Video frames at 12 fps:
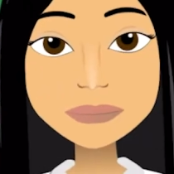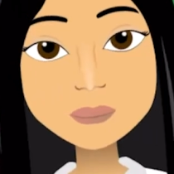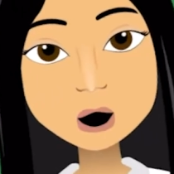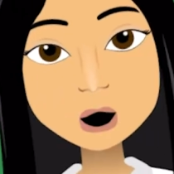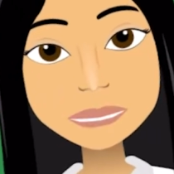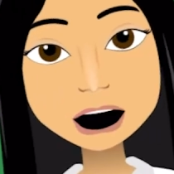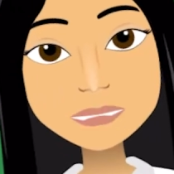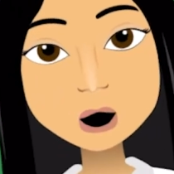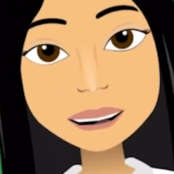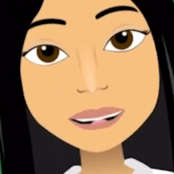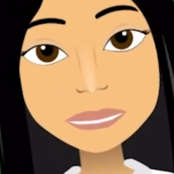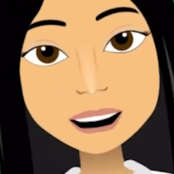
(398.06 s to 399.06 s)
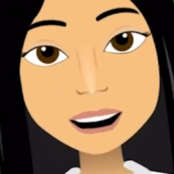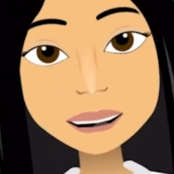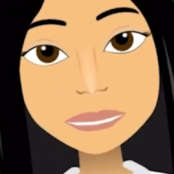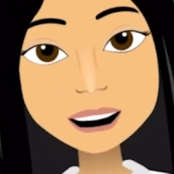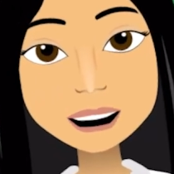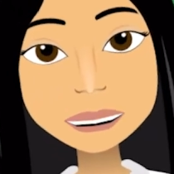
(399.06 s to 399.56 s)
Most of the world
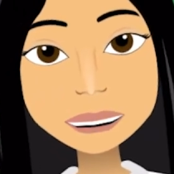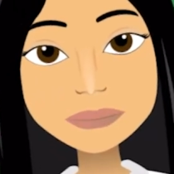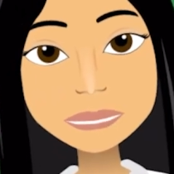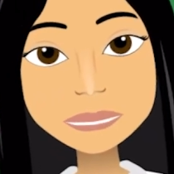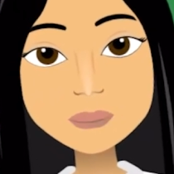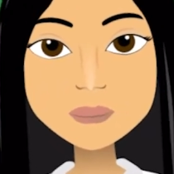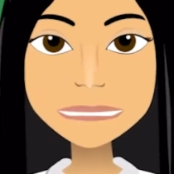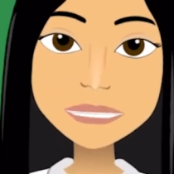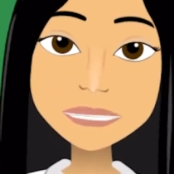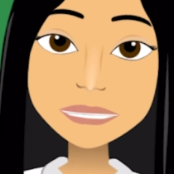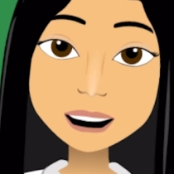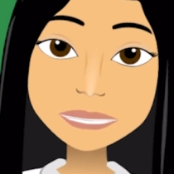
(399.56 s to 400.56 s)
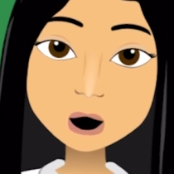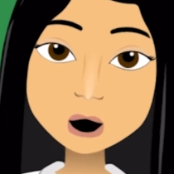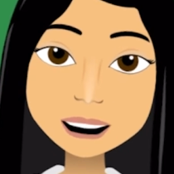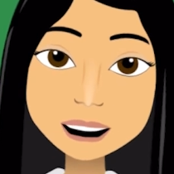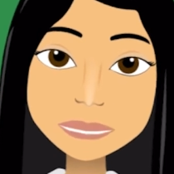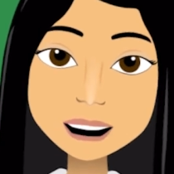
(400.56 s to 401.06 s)
understands, speaks, and
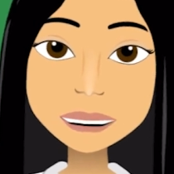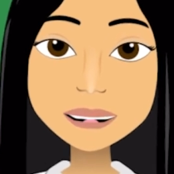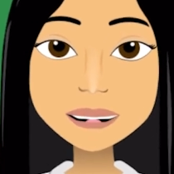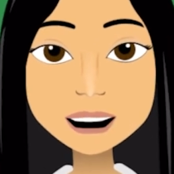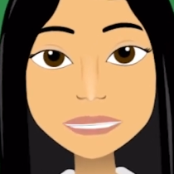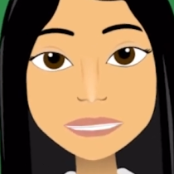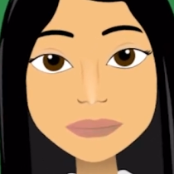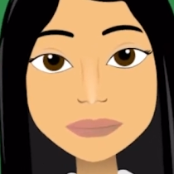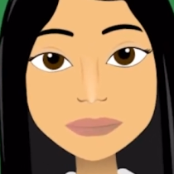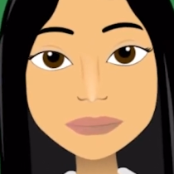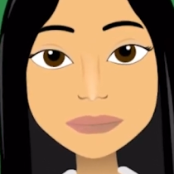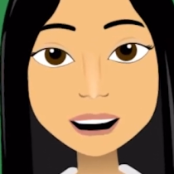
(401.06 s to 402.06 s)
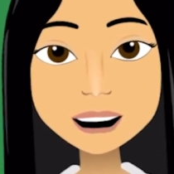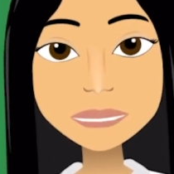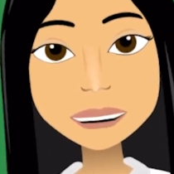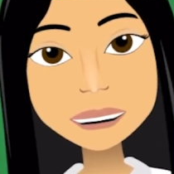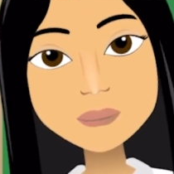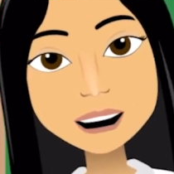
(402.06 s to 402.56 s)
writes in English. It
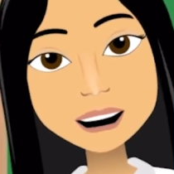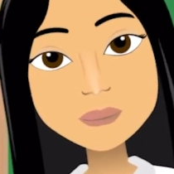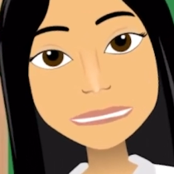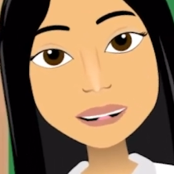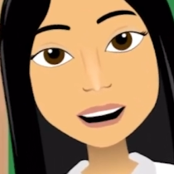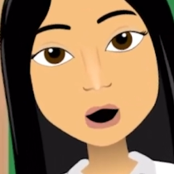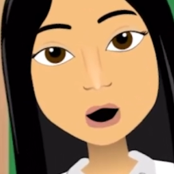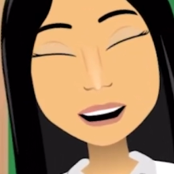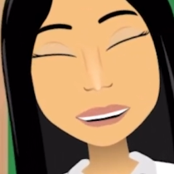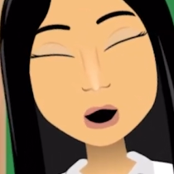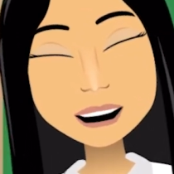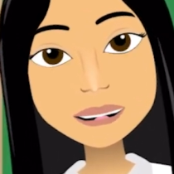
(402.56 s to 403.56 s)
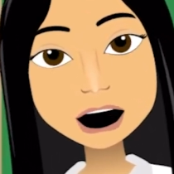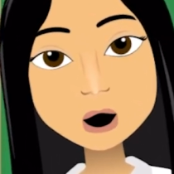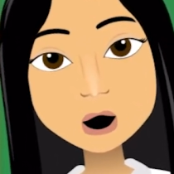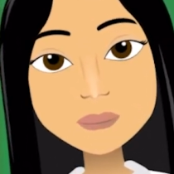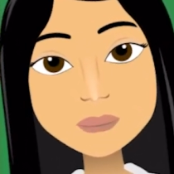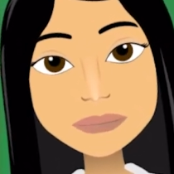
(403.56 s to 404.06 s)
is a primary language around the
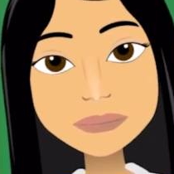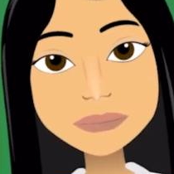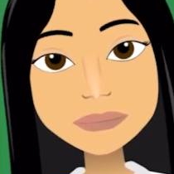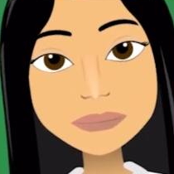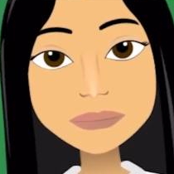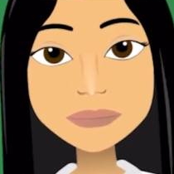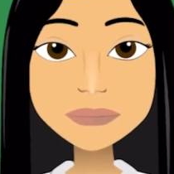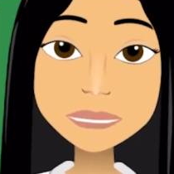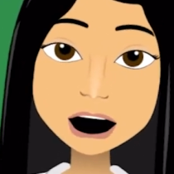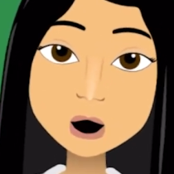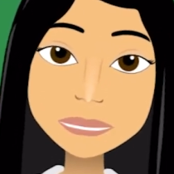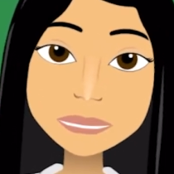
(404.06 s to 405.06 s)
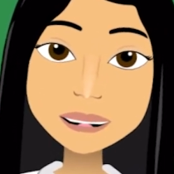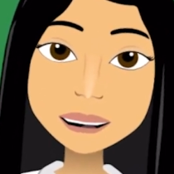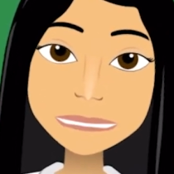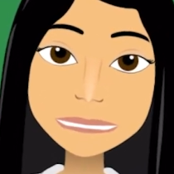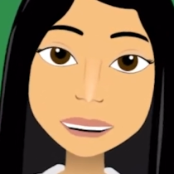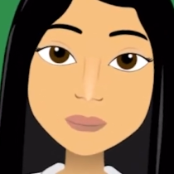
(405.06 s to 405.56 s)
globe. So,
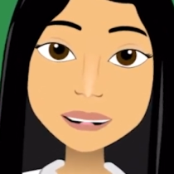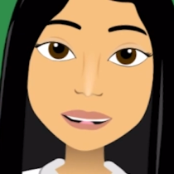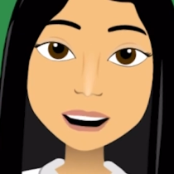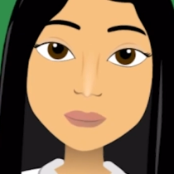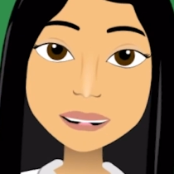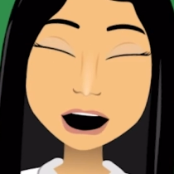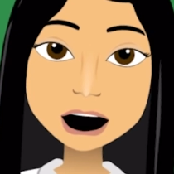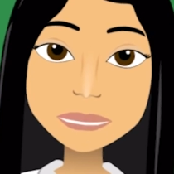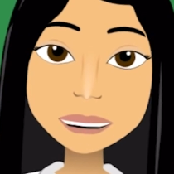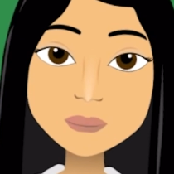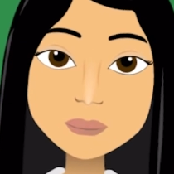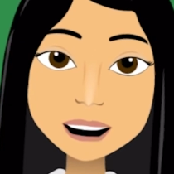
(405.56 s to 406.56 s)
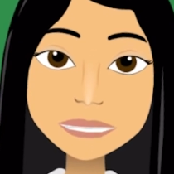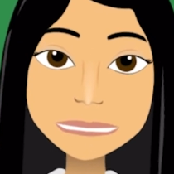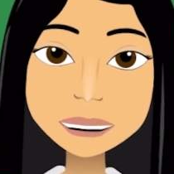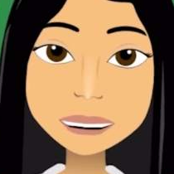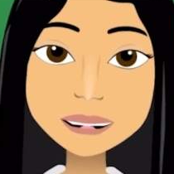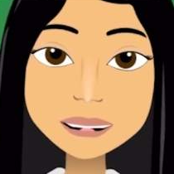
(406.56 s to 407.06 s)
learning its building blocks is a big
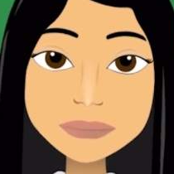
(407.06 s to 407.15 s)
deal.